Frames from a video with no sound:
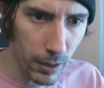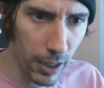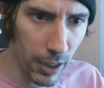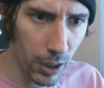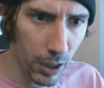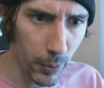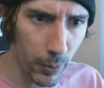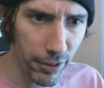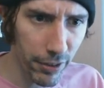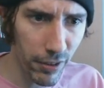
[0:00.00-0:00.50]

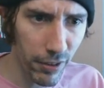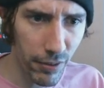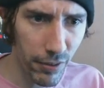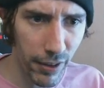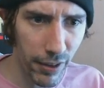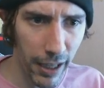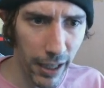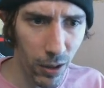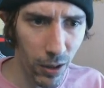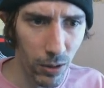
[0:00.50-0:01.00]
a recent
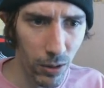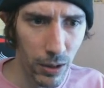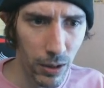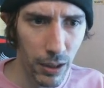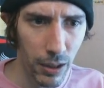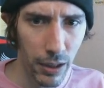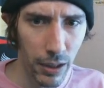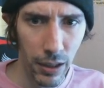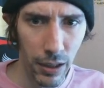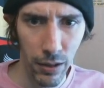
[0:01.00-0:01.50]
sale
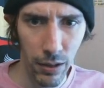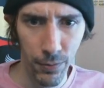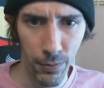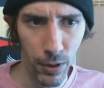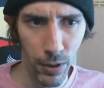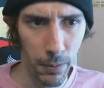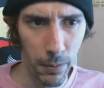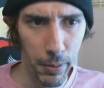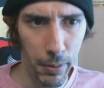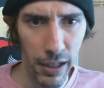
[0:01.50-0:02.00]

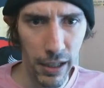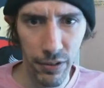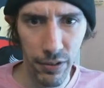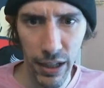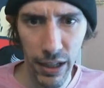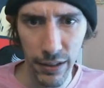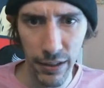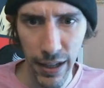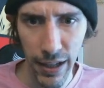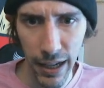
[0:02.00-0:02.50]
for a P
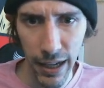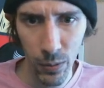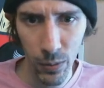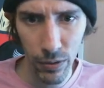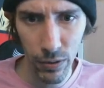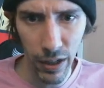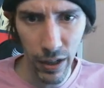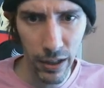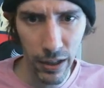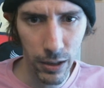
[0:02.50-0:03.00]
S A ten
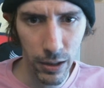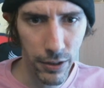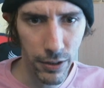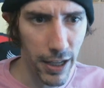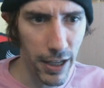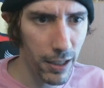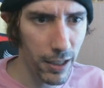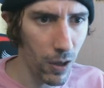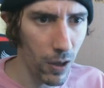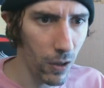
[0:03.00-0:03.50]
was one hundred
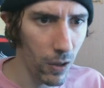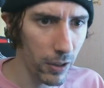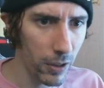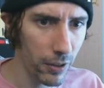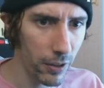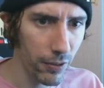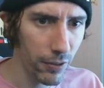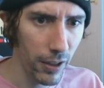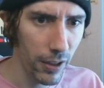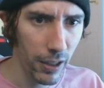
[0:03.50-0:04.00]
ten
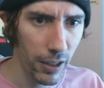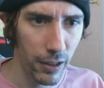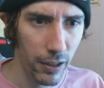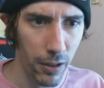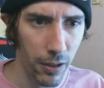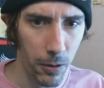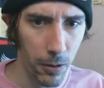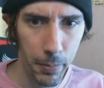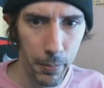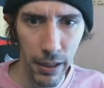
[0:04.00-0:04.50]
dollars.
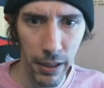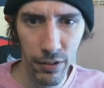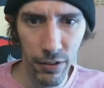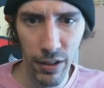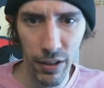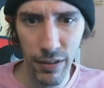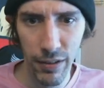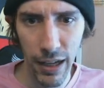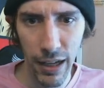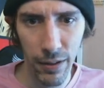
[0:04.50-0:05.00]
Another P
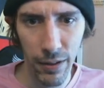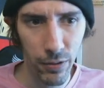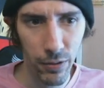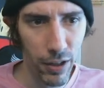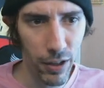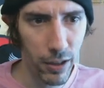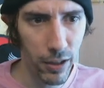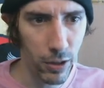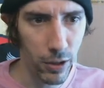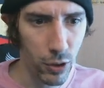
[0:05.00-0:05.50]
S A ten, there
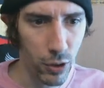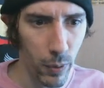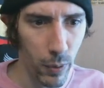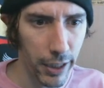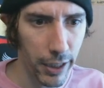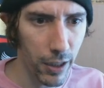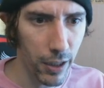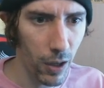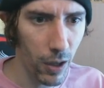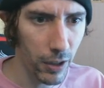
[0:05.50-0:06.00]
was one hundred
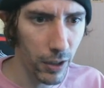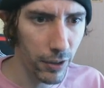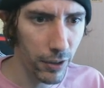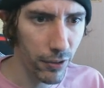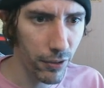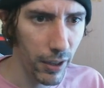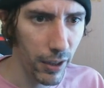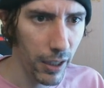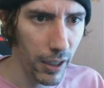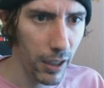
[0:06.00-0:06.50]
twenty
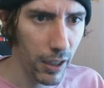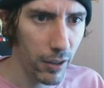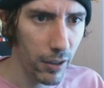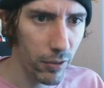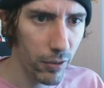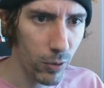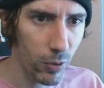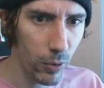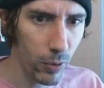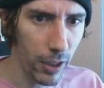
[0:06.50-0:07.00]
dollars.
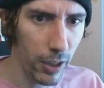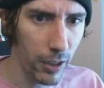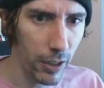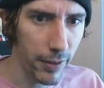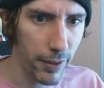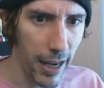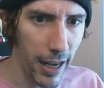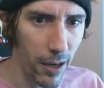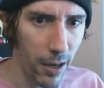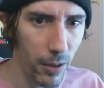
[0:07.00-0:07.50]
Scrolling
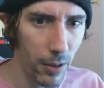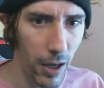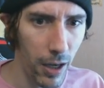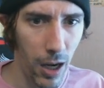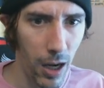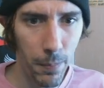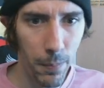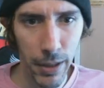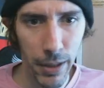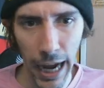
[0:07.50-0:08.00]
on down,
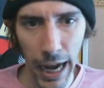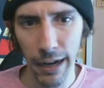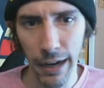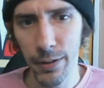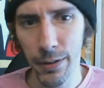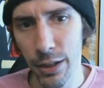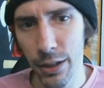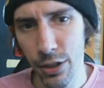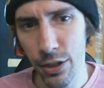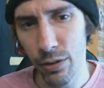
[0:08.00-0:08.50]
um, the
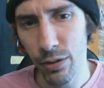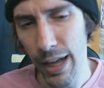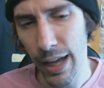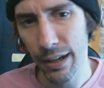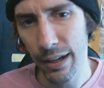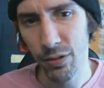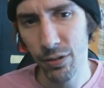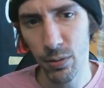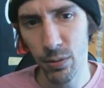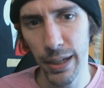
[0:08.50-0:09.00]
average
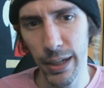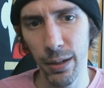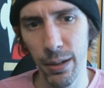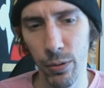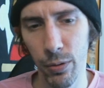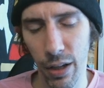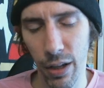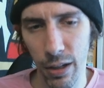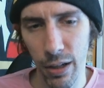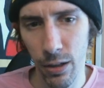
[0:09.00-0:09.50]
last three
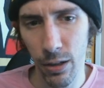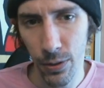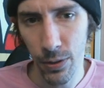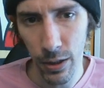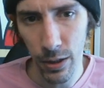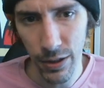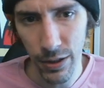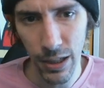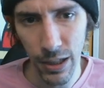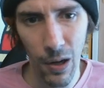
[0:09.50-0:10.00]
was one hundred
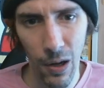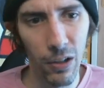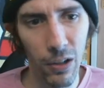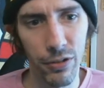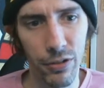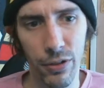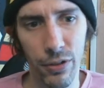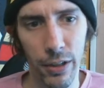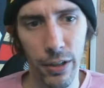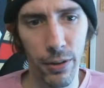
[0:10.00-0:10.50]
thirteen
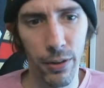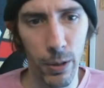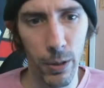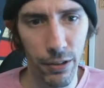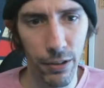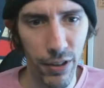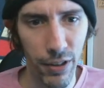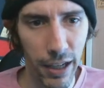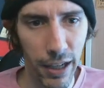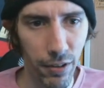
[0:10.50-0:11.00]
dollars and
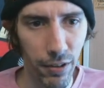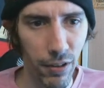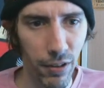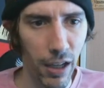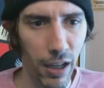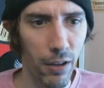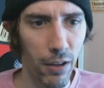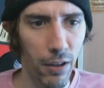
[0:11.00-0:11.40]
thirty-three cents.